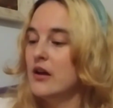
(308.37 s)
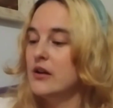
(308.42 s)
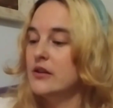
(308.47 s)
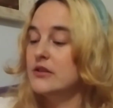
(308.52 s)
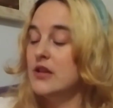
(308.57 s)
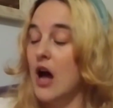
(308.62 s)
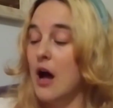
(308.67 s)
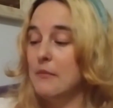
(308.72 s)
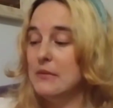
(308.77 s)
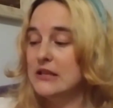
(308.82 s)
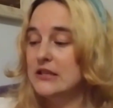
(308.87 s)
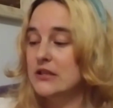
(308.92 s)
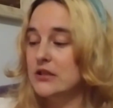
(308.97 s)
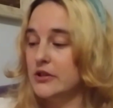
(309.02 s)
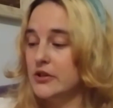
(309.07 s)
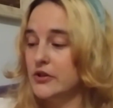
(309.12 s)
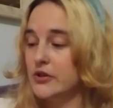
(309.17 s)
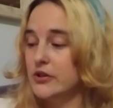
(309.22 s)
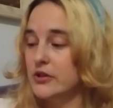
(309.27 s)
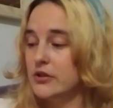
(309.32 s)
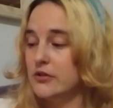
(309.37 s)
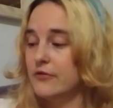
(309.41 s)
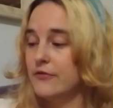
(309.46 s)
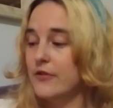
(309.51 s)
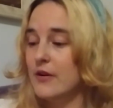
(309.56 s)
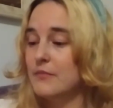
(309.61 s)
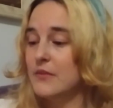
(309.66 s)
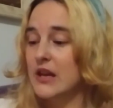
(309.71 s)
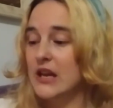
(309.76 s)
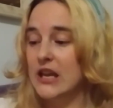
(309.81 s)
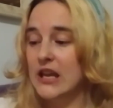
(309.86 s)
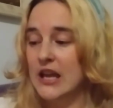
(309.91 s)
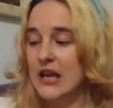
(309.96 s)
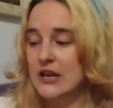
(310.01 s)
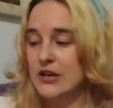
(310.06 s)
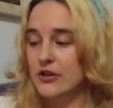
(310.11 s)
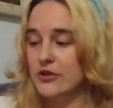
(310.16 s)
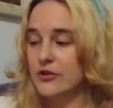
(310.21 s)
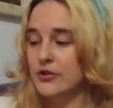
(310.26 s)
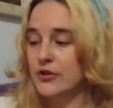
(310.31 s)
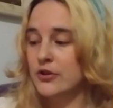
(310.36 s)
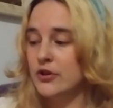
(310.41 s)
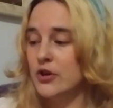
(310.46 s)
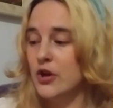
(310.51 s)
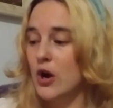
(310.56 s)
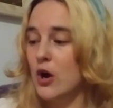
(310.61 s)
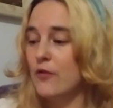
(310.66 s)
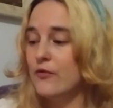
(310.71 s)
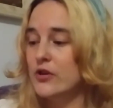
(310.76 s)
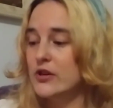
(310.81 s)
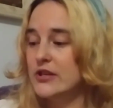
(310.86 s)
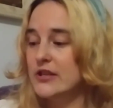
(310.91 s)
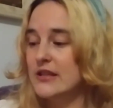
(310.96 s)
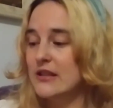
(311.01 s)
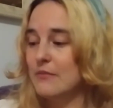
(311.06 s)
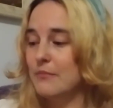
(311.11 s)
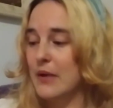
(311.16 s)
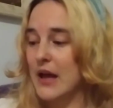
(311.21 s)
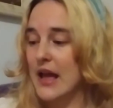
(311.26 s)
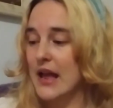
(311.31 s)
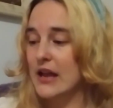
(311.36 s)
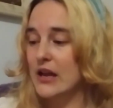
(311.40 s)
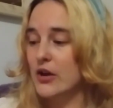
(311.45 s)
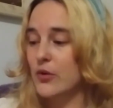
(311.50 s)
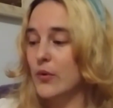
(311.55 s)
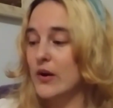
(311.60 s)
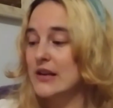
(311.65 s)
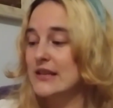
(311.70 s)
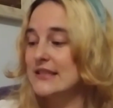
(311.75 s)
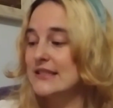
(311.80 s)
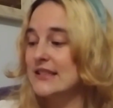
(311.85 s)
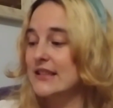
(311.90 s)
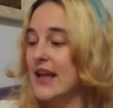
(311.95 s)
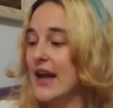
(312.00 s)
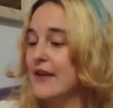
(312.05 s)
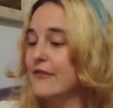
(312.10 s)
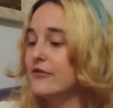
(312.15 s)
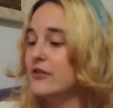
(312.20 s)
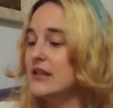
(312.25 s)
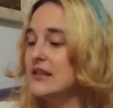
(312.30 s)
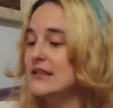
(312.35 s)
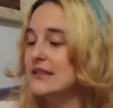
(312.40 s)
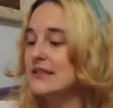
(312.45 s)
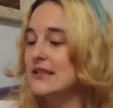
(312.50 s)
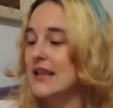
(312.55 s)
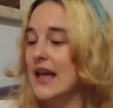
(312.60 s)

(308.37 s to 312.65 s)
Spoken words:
Thomas looked from the kitten over to the bank where his lifeless,